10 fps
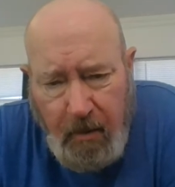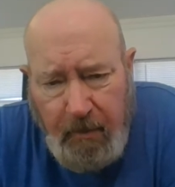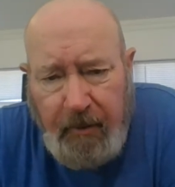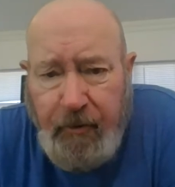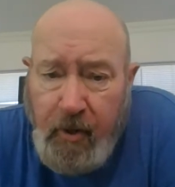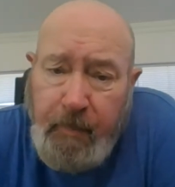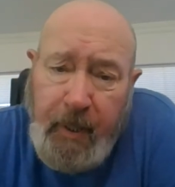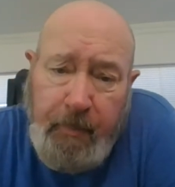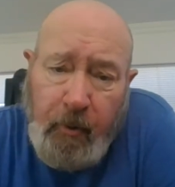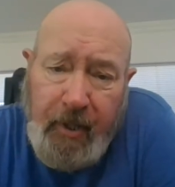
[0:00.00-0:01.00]
But for the
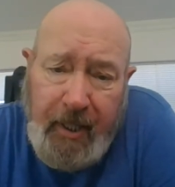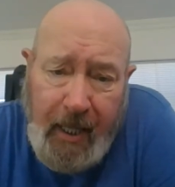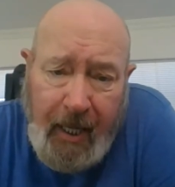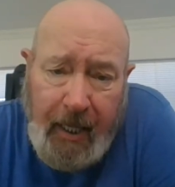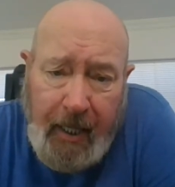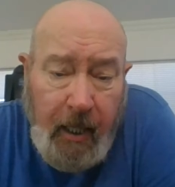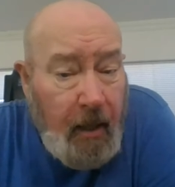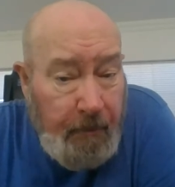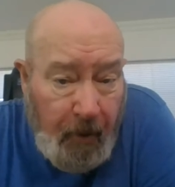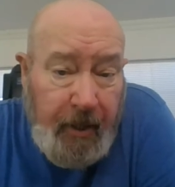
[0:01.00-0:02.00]
people that die,
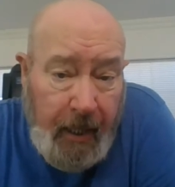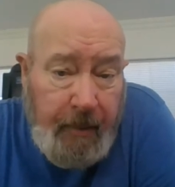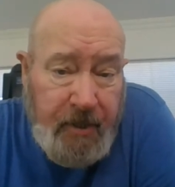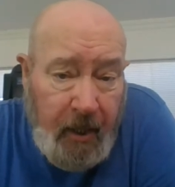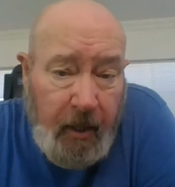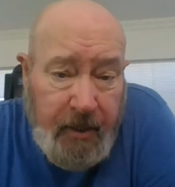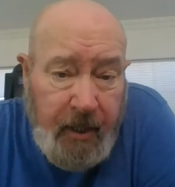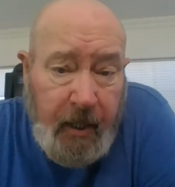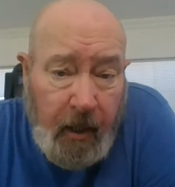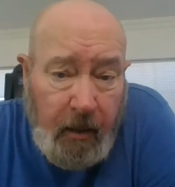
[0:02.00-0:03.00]
pretty damn serious,
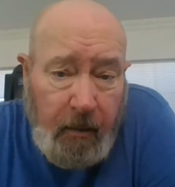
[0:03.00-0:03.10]
isn't it?